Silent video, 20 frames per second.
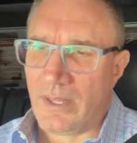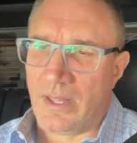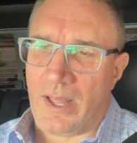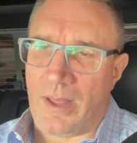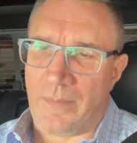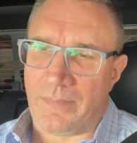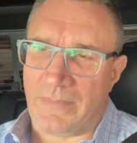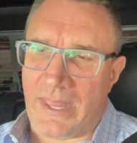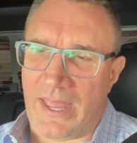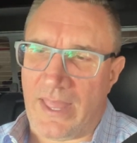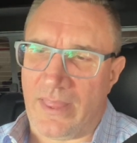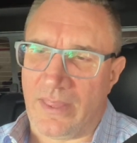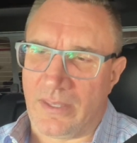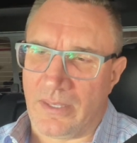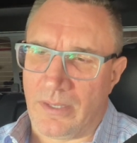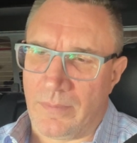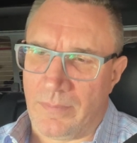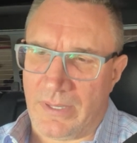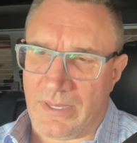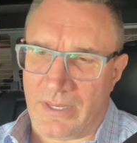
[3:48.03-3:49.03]
I'm telling
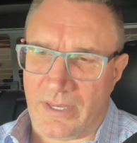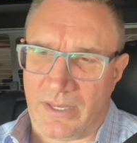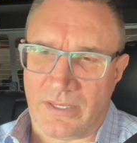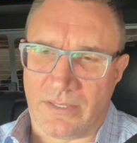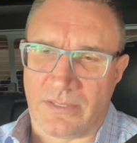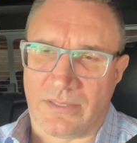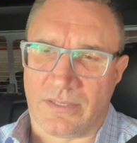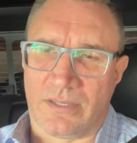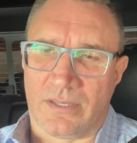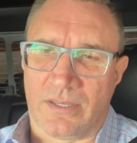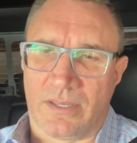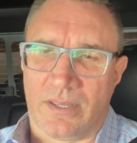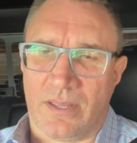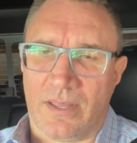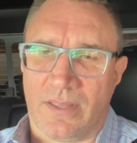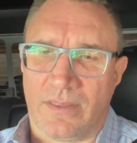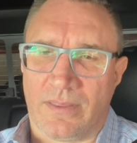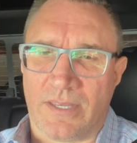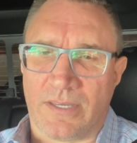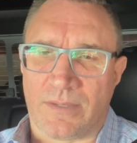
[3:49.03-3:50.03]
you because
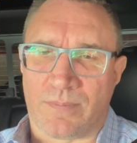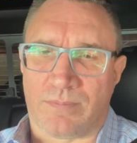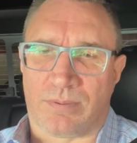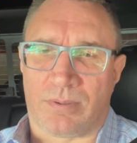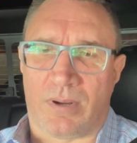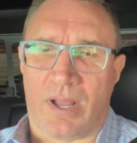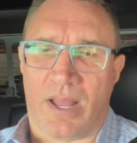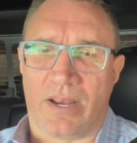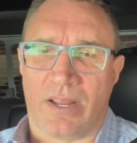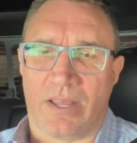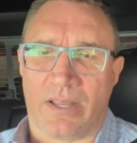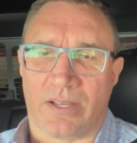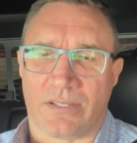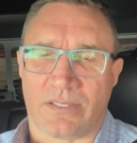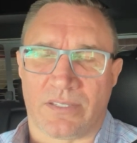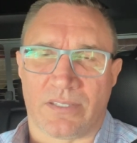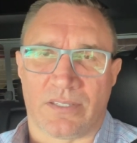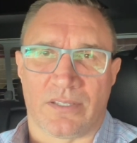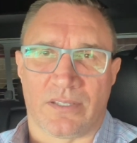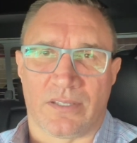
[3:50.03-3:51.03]
these
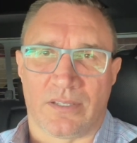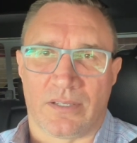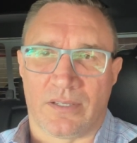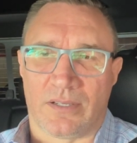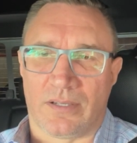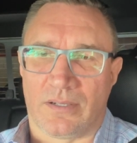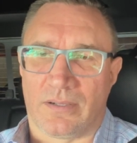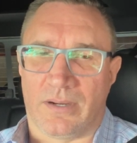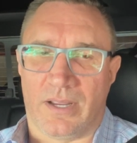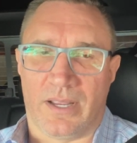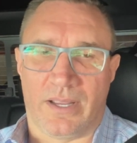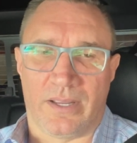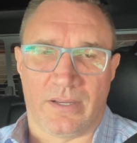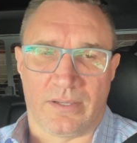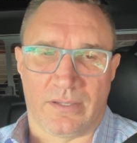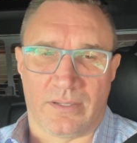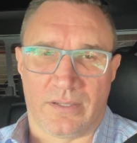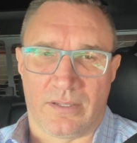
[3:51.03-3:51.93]
products, right?